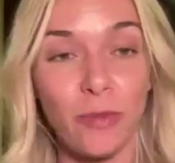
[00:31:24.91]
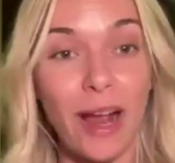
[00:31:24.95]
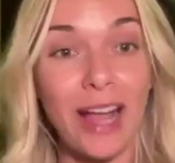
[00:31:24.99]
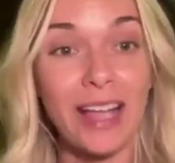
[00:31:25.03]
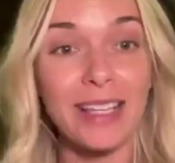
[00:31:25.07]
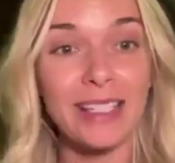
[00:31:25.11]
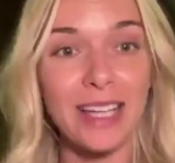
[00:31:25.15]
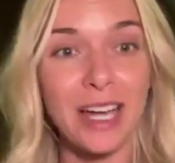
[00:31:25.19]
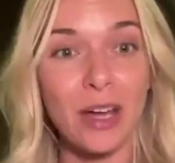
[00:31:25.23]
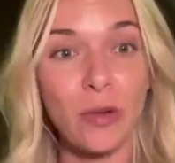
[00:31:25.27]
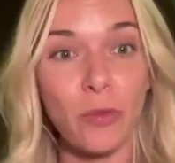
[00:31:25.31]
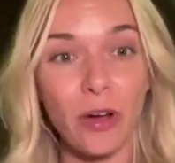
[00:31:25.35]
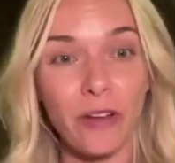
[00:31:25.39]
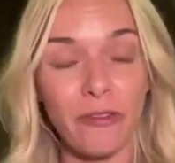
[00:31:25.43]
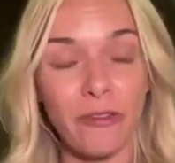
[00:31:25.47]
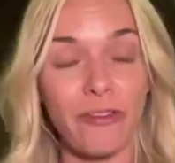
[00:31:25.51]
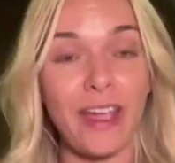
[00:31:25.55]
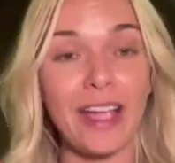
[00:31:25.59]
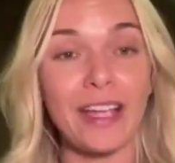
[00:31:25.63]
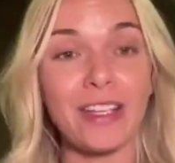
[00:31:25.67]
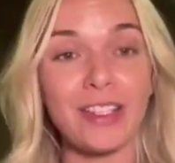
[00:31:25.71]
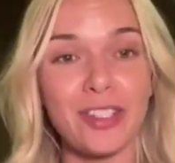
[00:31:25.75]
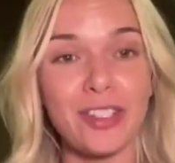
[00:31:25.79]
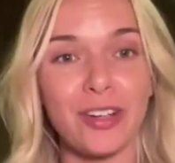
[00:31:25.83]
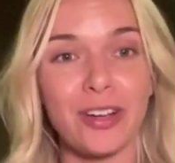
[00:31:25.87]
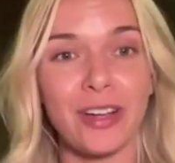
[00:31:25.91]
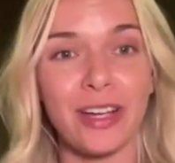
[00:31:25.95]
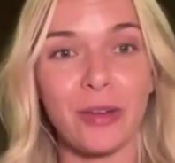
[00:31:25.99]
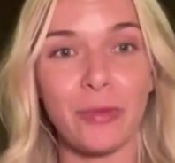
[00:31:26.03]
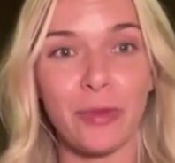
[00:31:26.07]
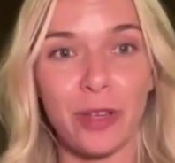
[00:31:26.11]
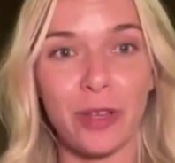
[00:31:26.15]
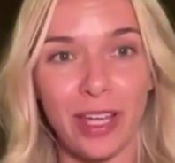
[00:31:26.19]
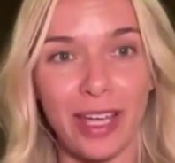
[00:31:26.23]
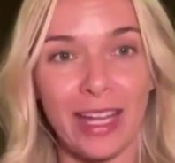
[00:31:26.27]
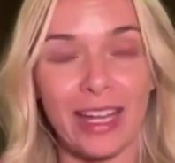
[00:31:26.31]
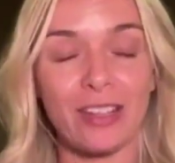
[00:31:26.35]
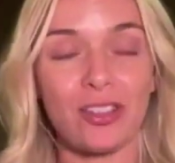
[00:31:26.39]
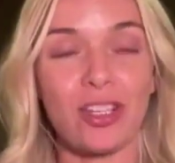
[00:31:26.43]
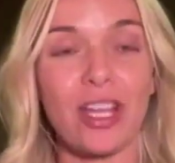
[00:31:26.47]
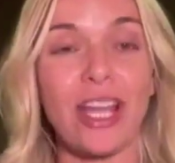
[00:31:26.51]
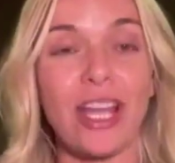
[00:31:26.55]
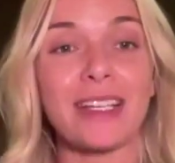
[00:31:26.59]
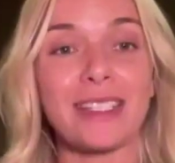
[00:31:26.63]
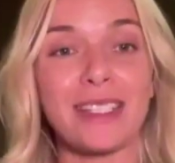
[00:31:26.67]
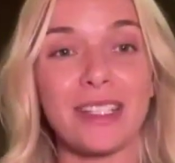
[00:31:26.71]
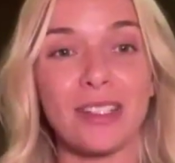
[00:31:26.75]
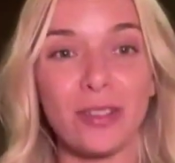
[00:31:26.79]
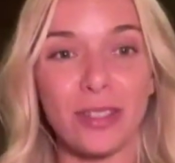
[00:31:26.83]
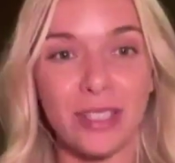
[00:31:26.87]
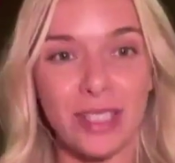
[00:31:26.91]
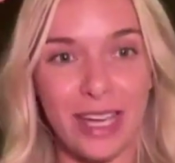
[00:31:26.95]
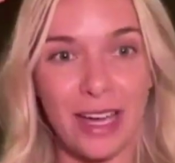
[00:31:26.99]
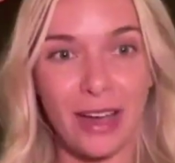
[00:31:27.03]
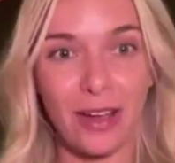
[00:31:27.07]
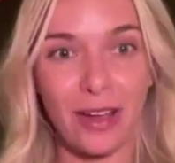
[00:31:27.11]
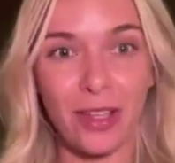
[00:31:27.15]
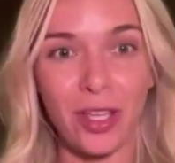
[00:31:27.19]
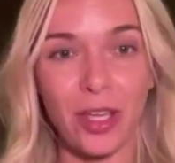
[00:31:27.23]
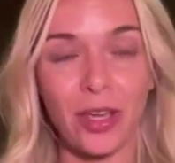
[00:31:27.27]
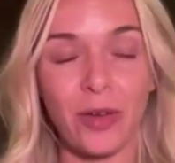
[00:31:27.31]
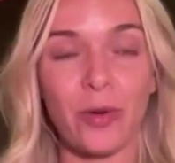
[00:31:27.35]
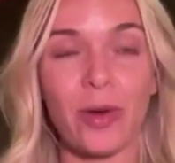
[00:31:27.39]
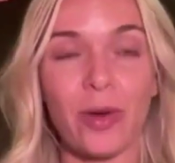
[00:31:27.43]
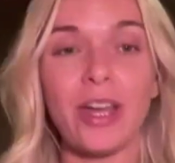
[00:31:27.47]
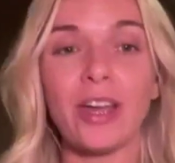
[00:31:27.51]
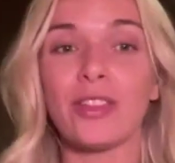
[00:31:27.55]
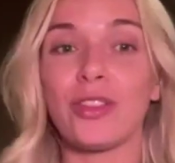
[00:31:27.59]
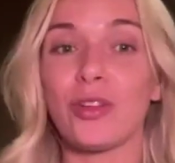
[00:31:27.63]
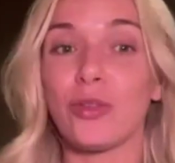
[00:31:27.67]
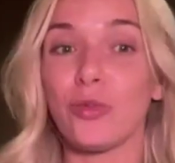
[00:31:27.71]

write down what phase you're in when you get it checked because it'll tell you